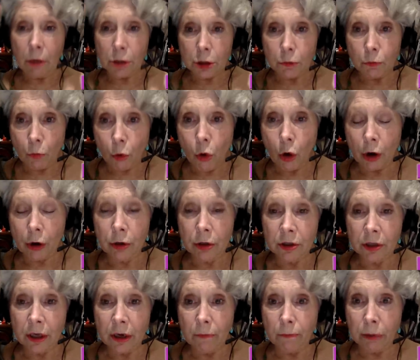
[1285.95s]
much more
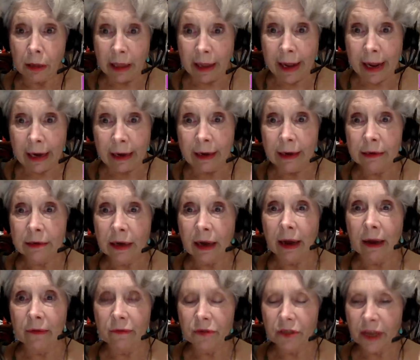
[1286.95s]
because they're planning to
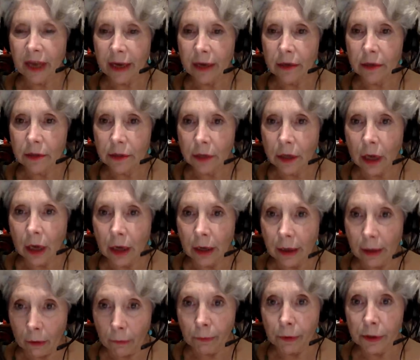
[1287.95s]
have sex. God
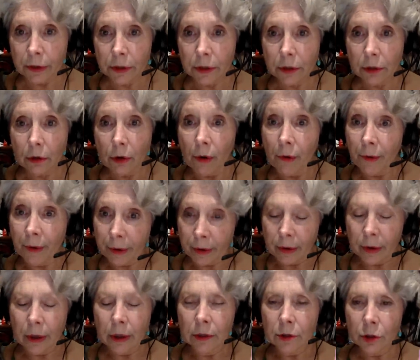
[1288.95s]
help us,
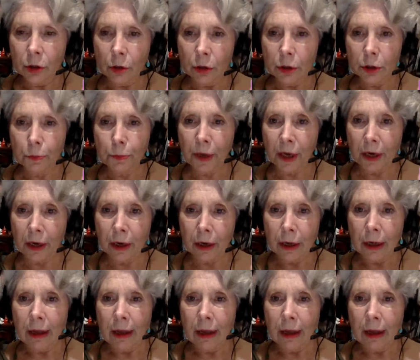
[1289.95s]
so to speak.